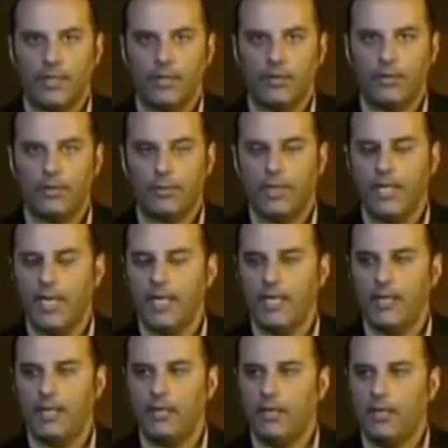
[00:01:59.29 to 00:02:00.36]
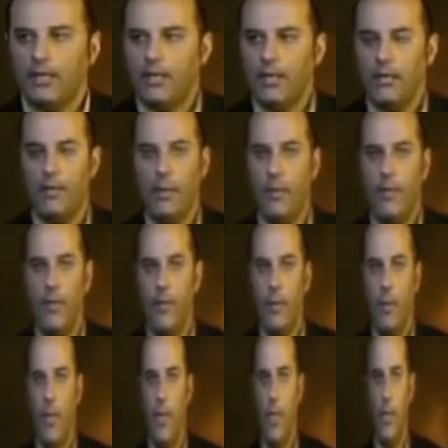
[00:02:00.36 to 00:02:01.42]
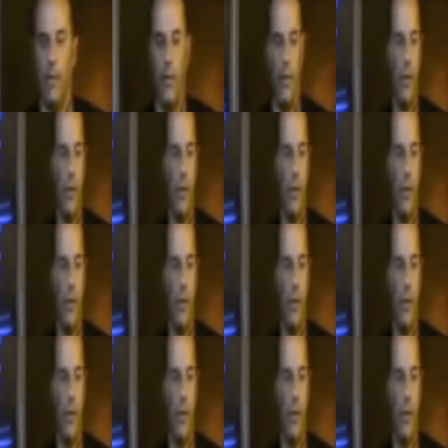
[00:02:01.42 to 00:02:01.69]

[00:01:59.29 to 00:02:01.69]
should there be any form of disobedience